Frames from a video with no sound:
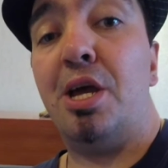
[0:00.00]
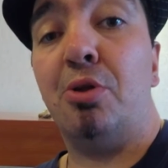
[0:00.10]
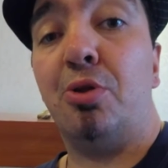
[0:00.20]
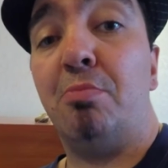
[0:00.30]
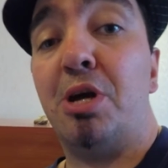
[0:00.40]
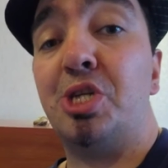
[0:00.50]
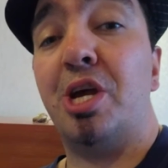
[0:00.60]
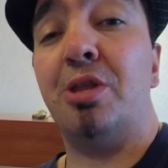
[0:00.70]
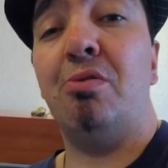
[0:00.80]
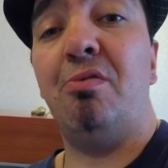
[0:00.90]
out on my
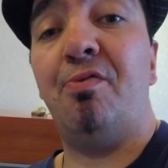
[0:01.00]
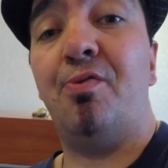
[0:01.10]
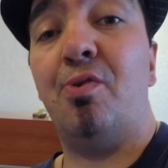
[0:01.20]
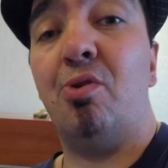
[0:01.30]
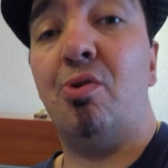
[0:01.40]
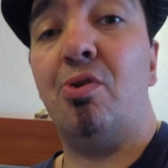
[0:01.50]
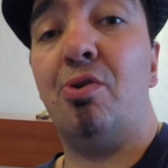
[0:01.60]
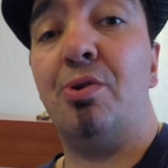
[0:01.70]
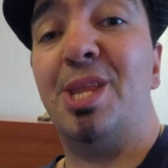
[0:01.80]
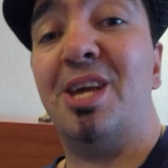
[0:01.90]
channel
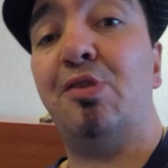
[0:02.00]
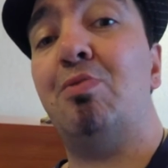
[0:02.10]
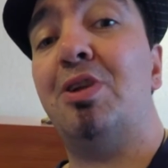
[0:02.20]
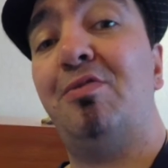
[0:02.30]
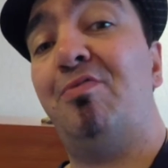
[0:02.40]
for next week's